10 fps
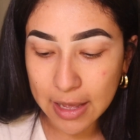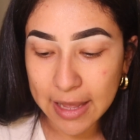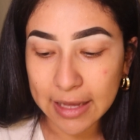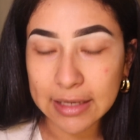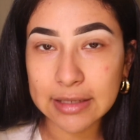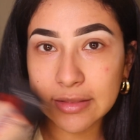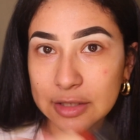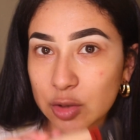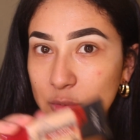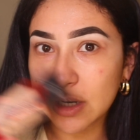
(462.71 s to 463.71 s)
And
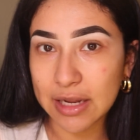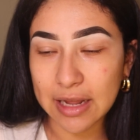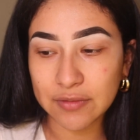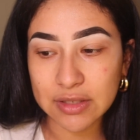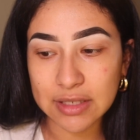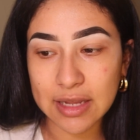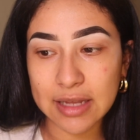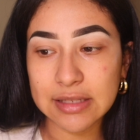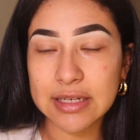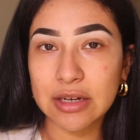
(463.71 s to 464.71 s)
this one, I have to say,
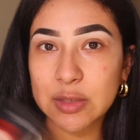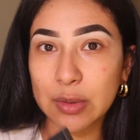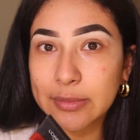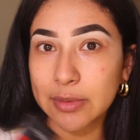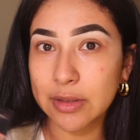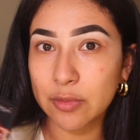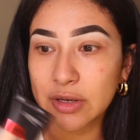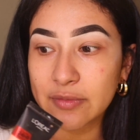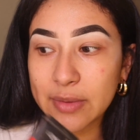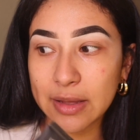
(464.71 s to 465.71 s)
hands down, is probably one
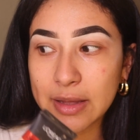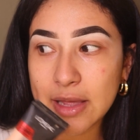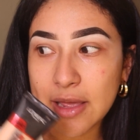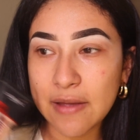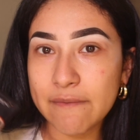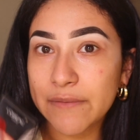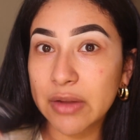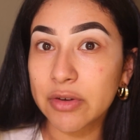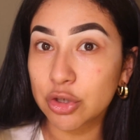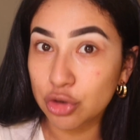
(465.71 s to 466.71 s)
of my
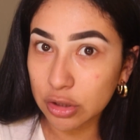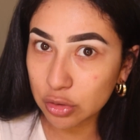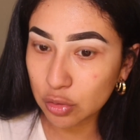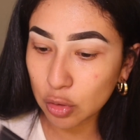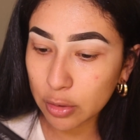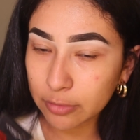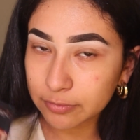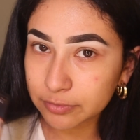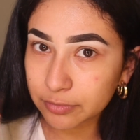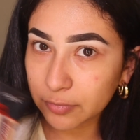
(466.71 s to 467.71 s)
favorite drugstore
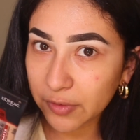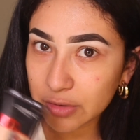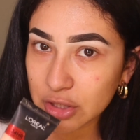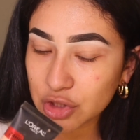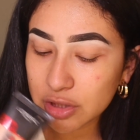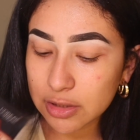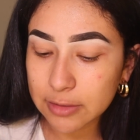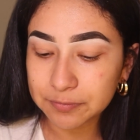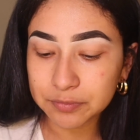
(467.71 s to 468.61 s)
foundations.